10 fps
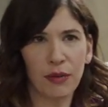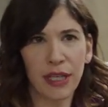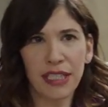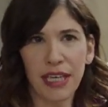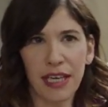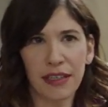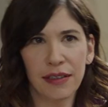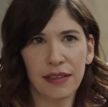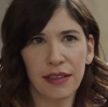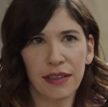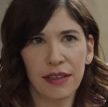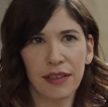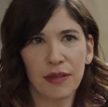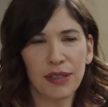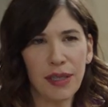What is that?
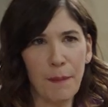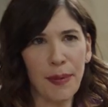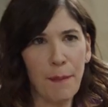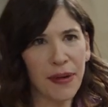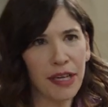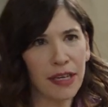What's up?